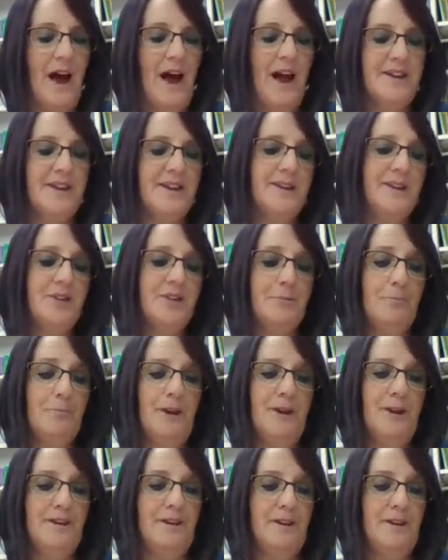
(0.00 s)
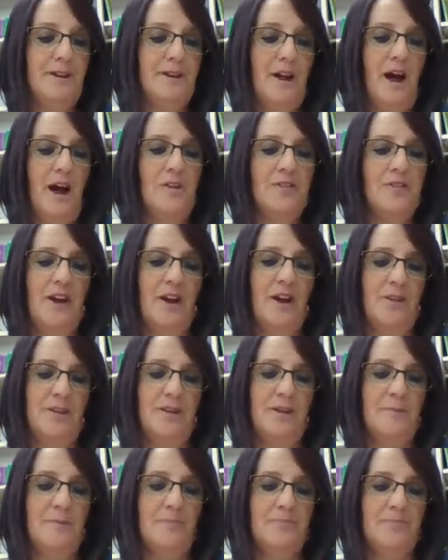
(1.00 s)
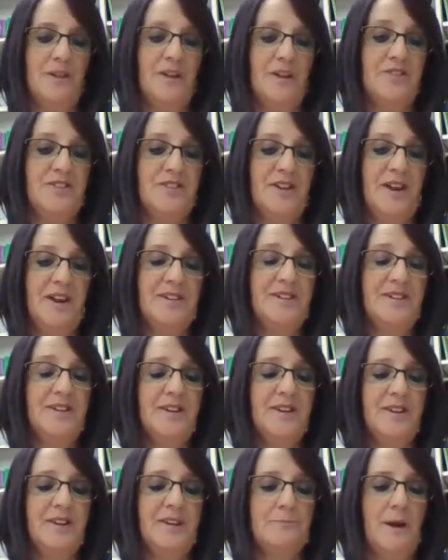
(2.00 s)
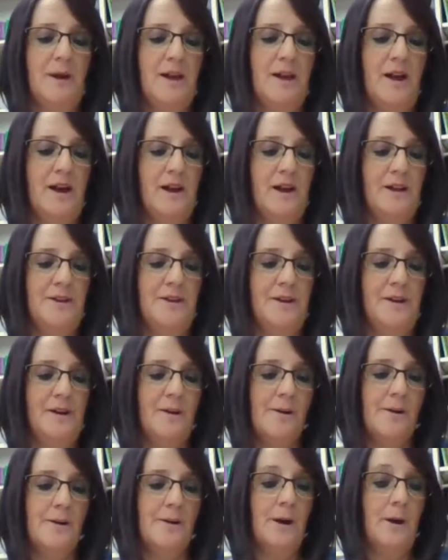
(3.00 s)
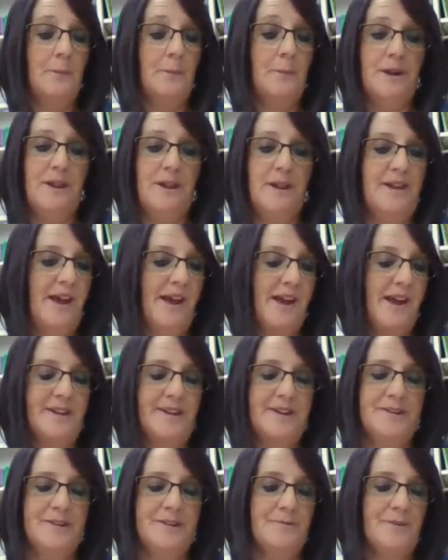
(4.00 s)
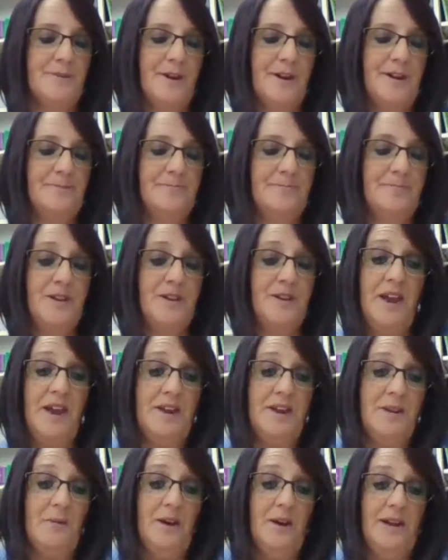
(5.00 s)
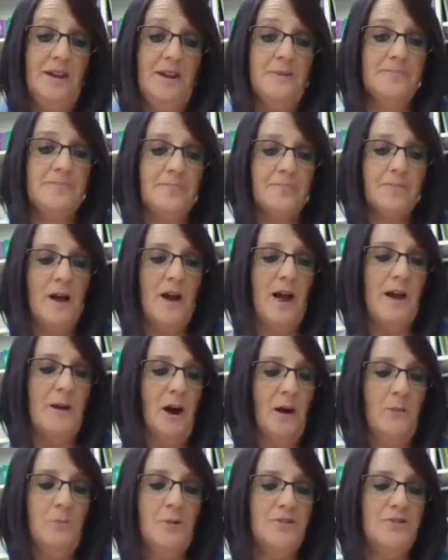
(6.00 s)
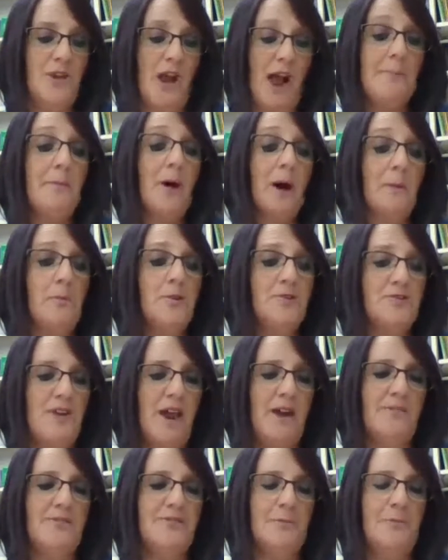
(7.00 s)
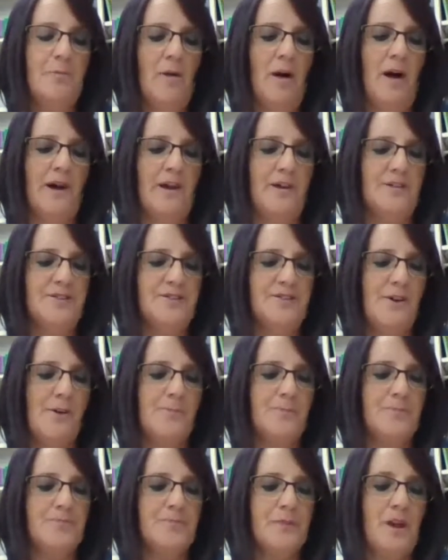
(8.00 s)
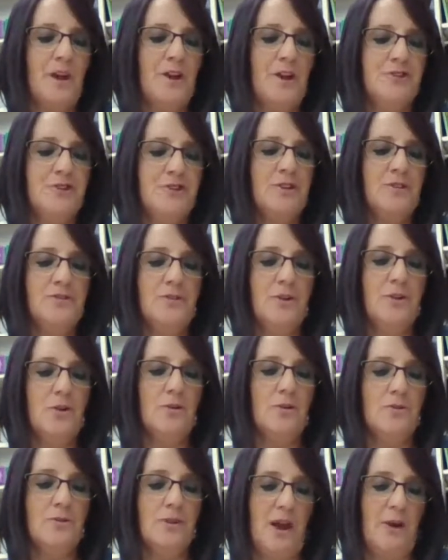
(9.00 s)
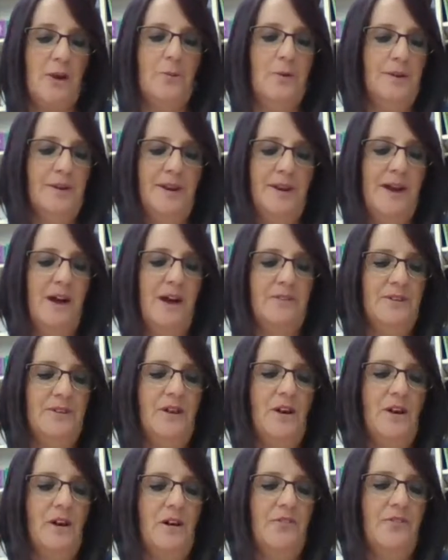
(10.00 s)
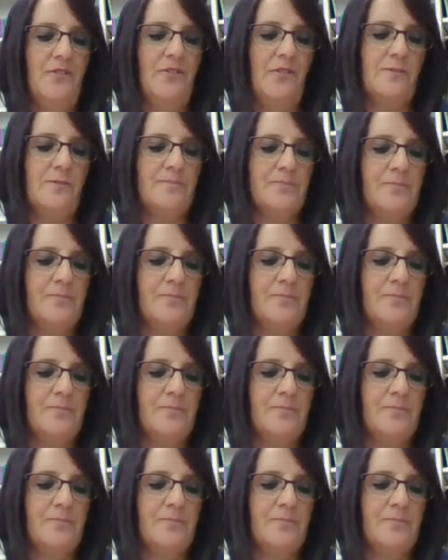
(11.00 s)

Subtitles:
I can explain it. I'll tell him. It's an idea in my head, but I can't get it right. And anyway, I'm almost out of supplies. I should have known I wouldn't have enough.